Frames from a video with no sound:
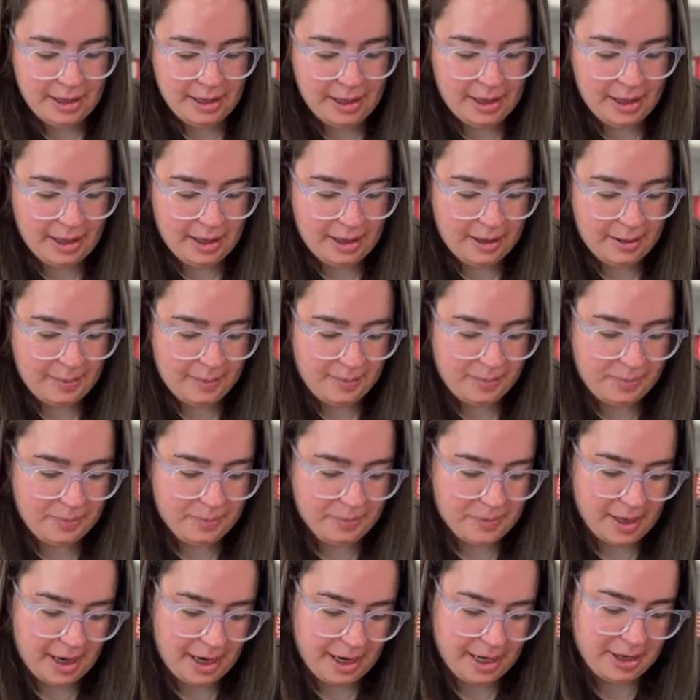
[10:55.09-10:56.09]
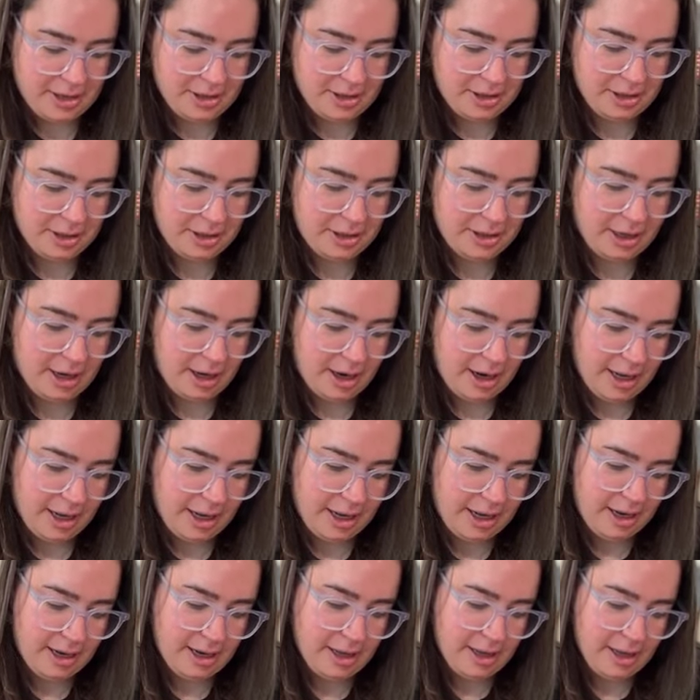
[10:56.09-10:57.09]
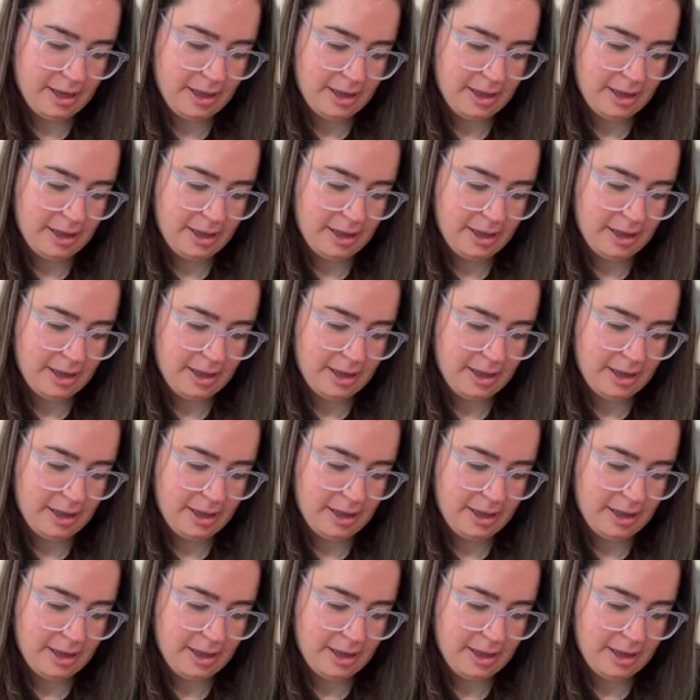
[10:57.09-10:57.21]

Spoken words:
I could not